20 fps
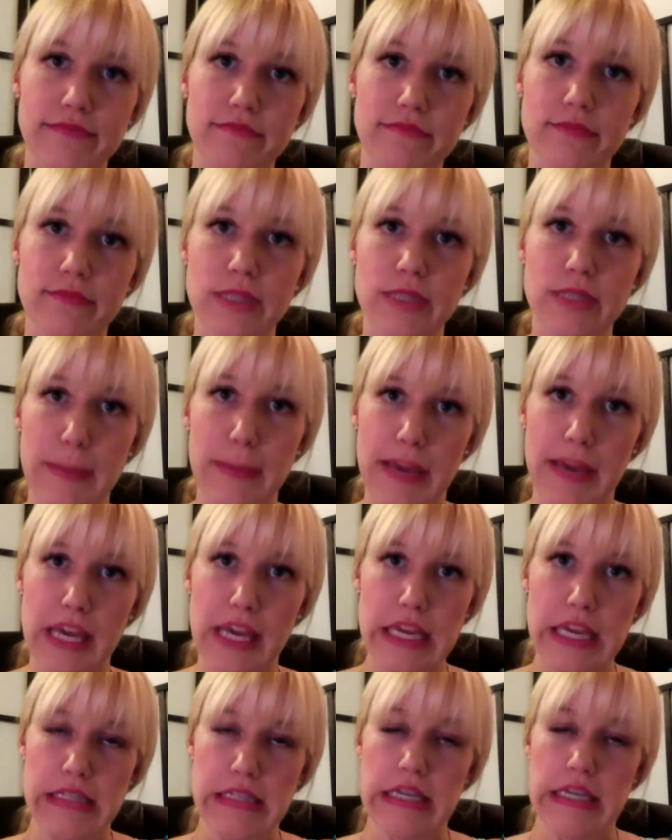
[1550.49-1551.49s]

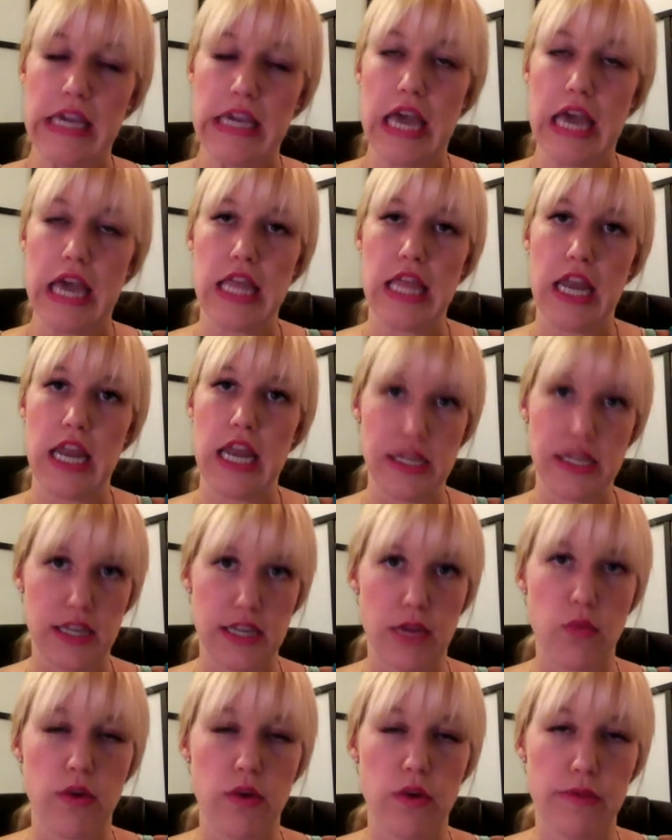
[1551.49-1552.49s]
semi-easy, and then I
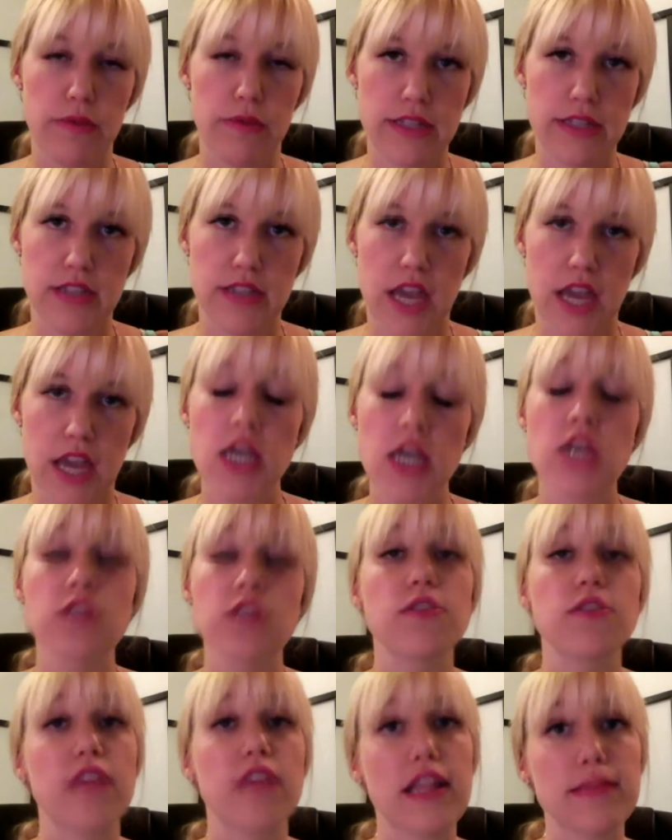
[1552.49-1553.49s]
take 1 rest day.
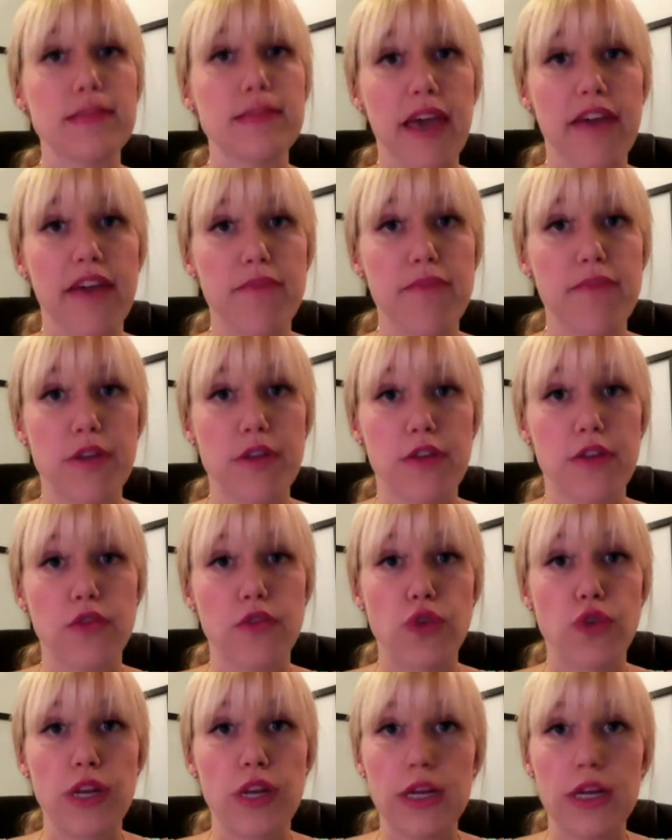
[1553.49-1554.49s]
So that's my half marathon
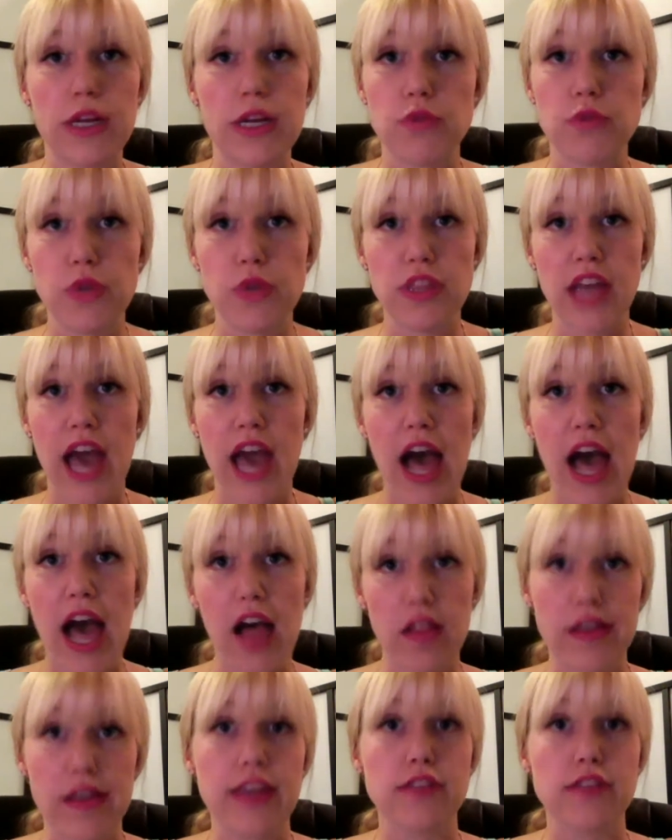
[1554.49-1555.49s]
training. I'm doing the
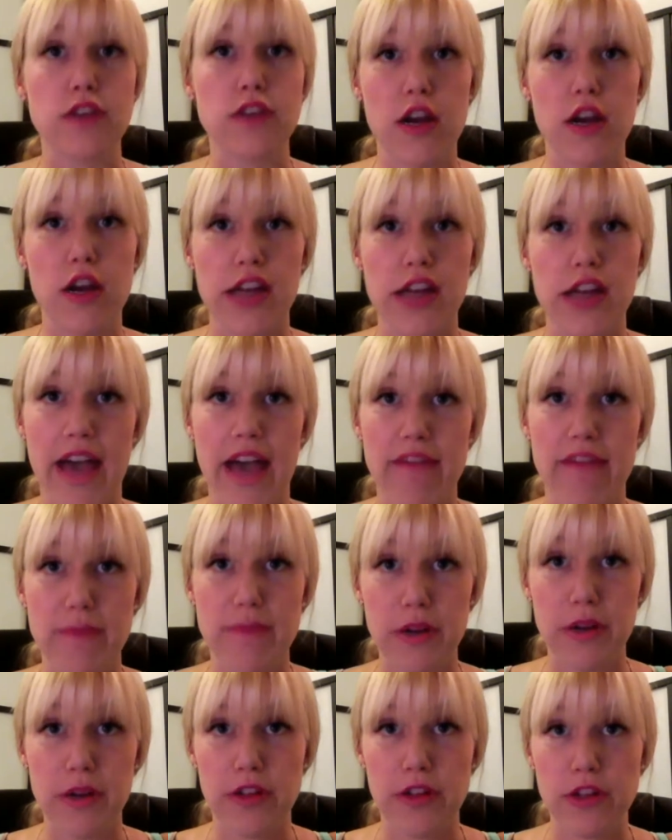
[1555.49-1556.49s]
Hal Higdon half
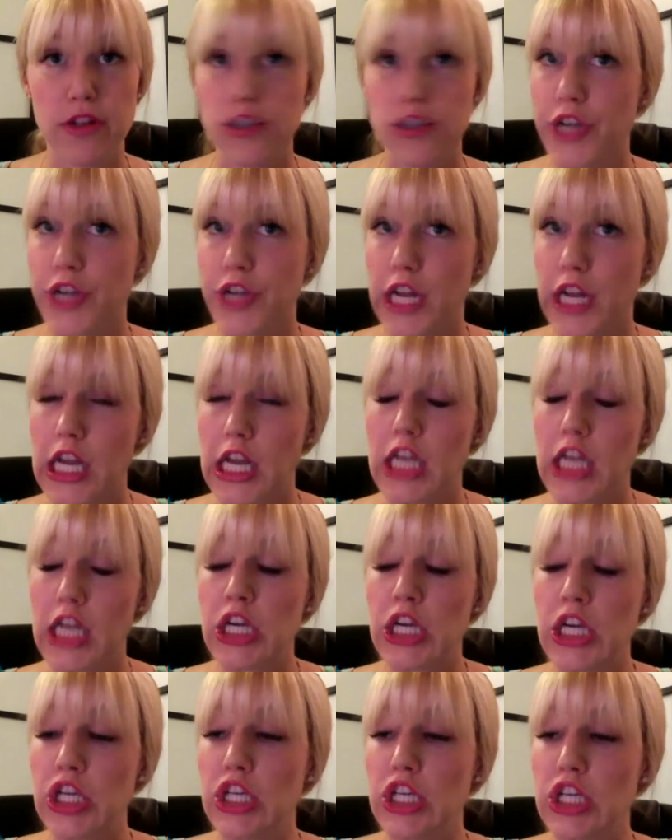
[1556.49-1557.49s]
marathon training.
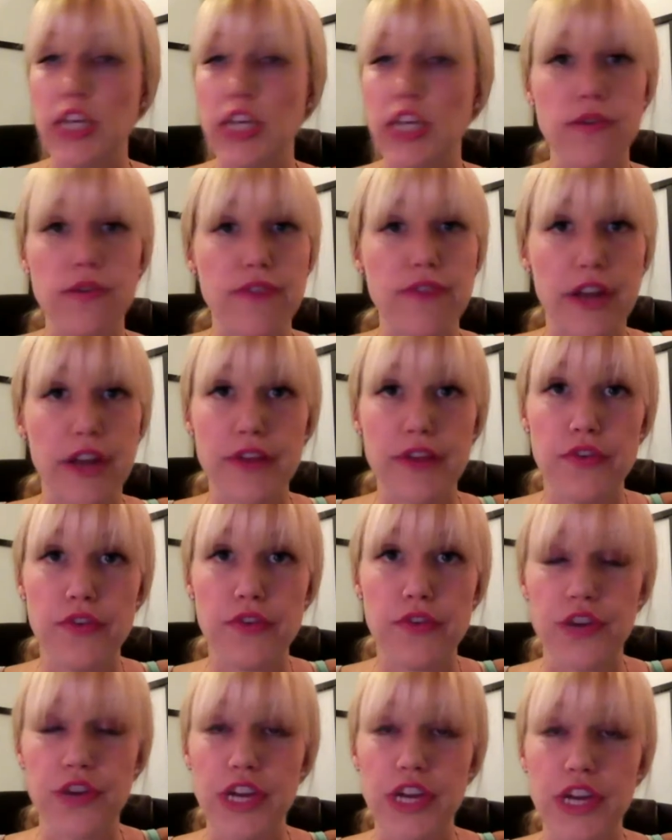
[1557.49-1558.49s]
You can find it for
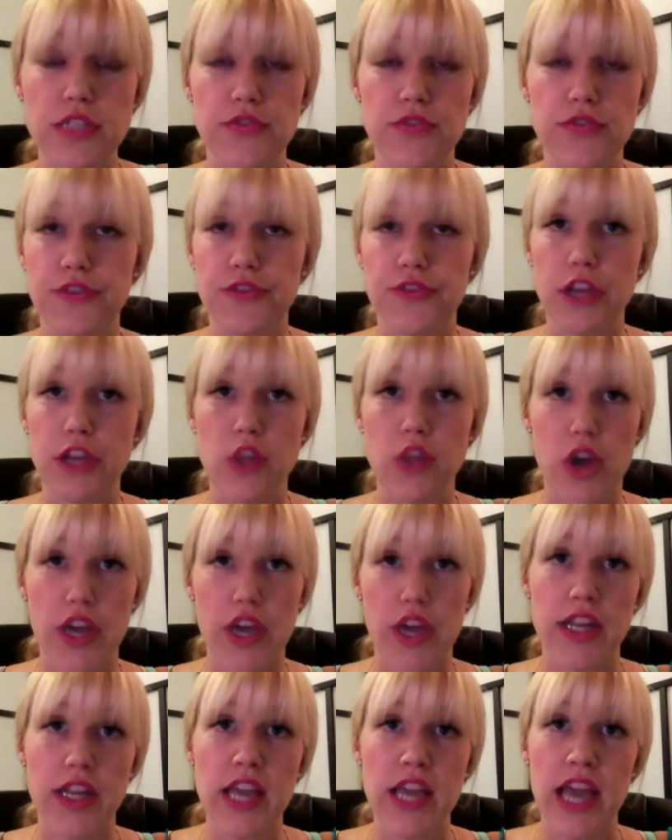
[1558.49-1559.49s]
free. It's free
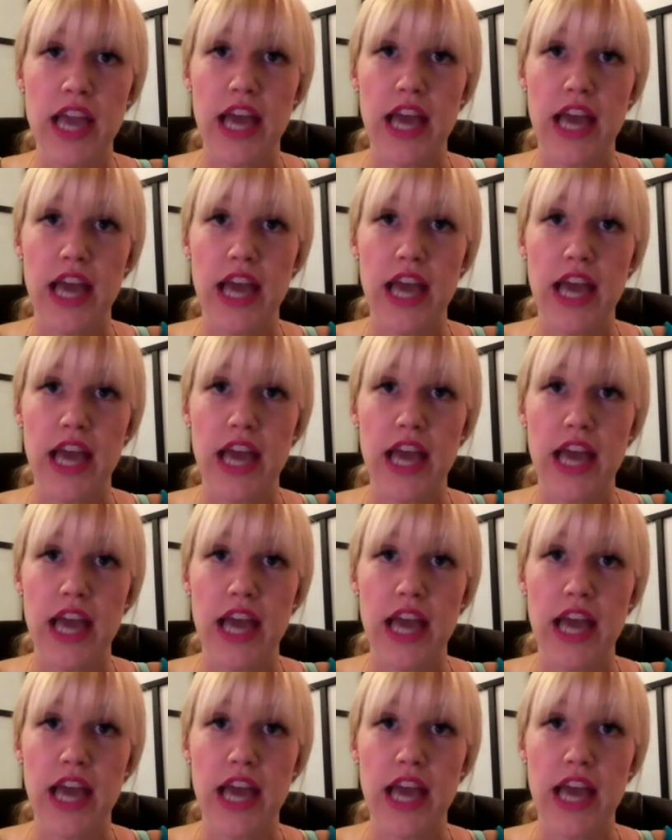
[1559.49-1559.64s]
online at